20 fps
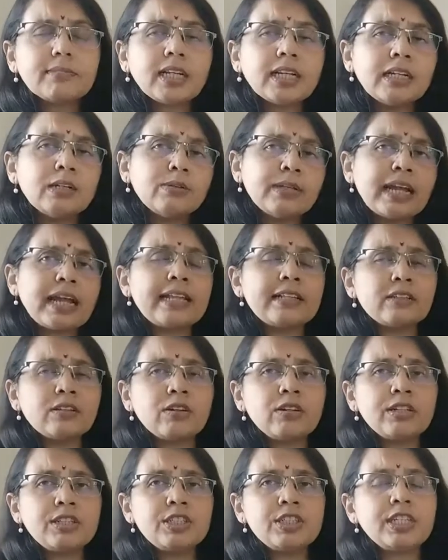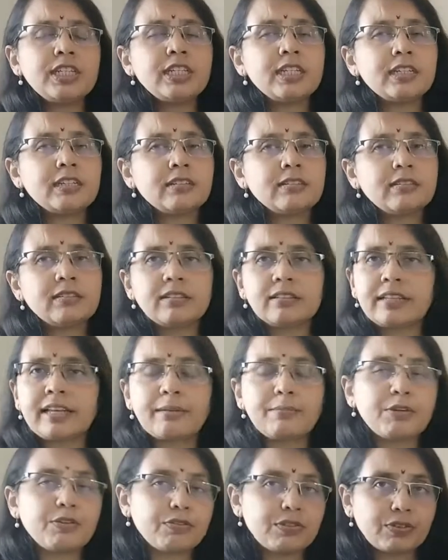Now, an anthology, it
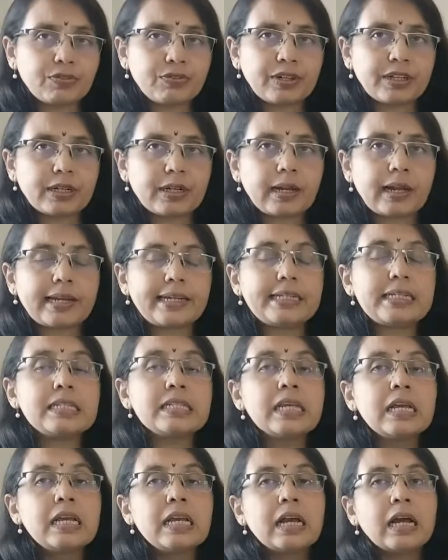can be of different kinds.